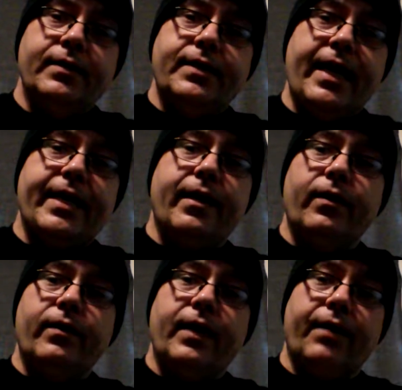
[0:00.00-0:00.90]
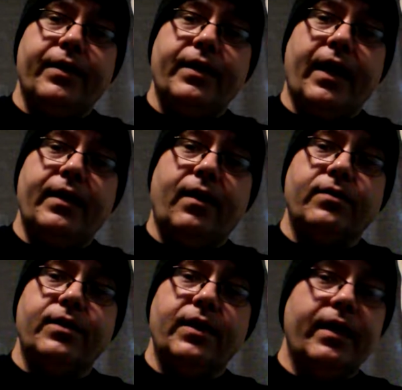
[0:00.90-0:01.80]
Take care, have a good night, and I'll
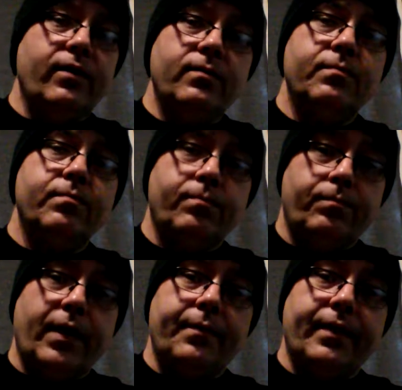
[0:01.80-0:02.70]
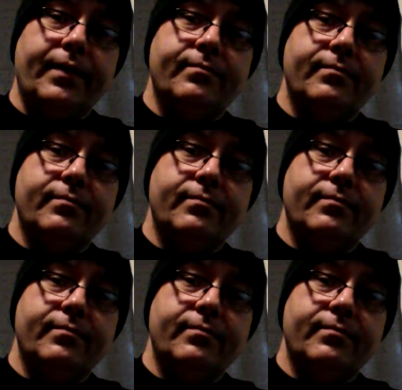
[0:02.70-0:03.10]
see you later. Bye-bye.